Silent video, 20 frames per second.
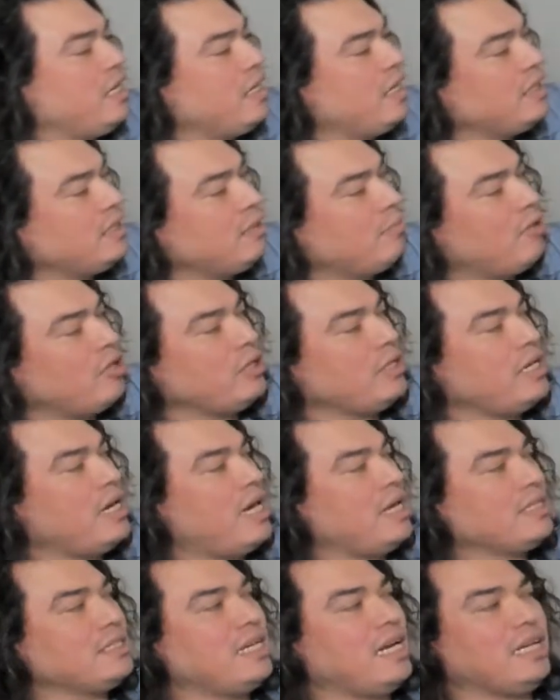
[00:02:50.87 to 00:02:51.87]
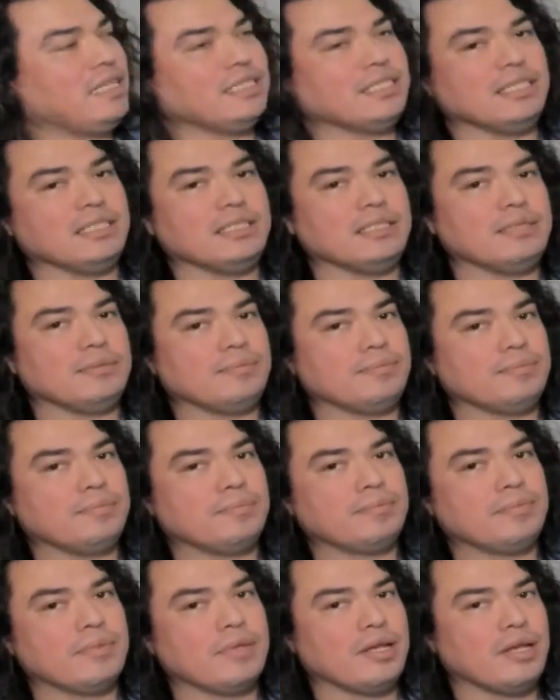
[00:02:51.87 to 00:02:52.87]
this about the x-axis,
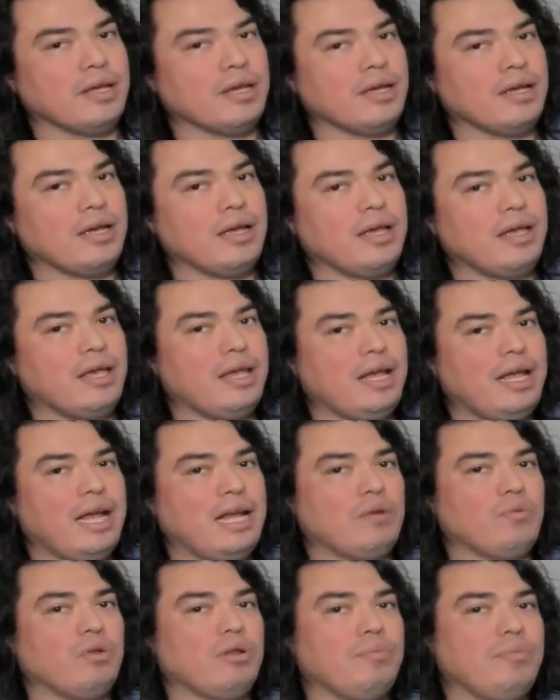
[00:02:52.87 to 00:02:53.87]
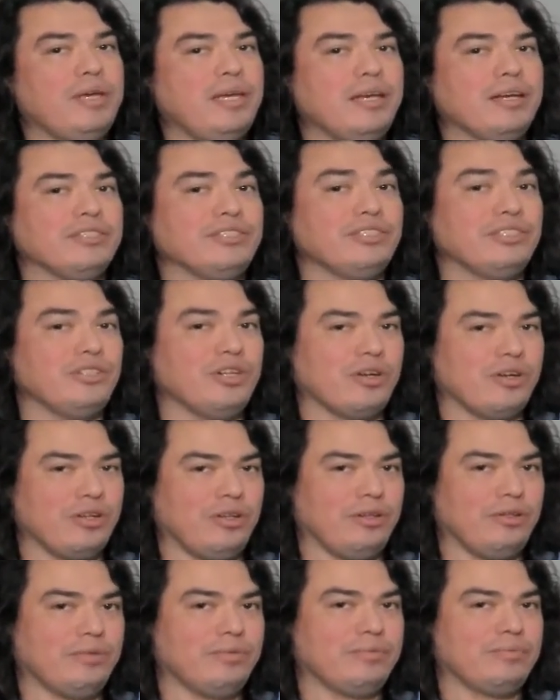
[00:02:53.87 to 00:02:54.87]
it will be a
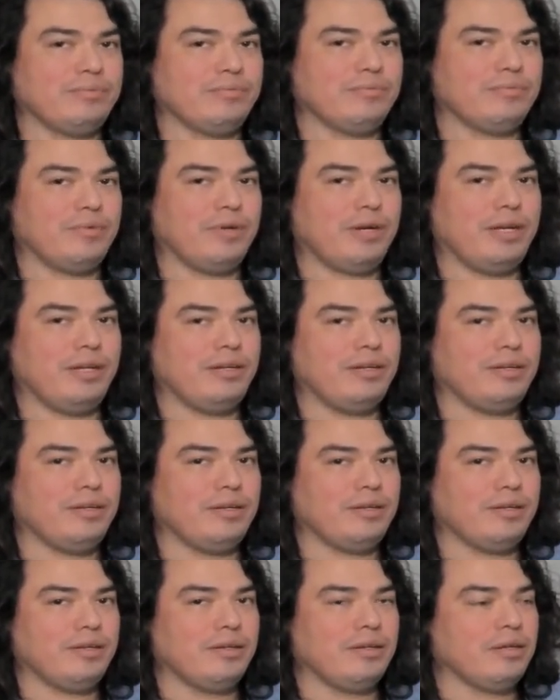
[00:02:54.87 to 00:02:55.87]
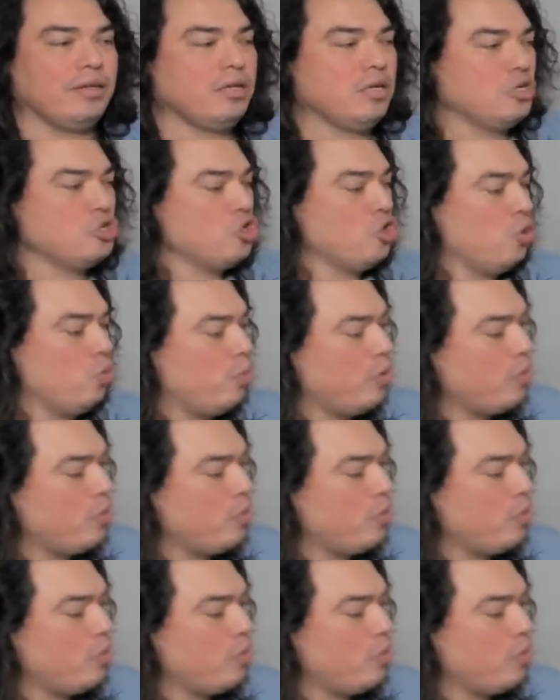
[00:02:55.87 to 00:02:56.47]
circle, right? We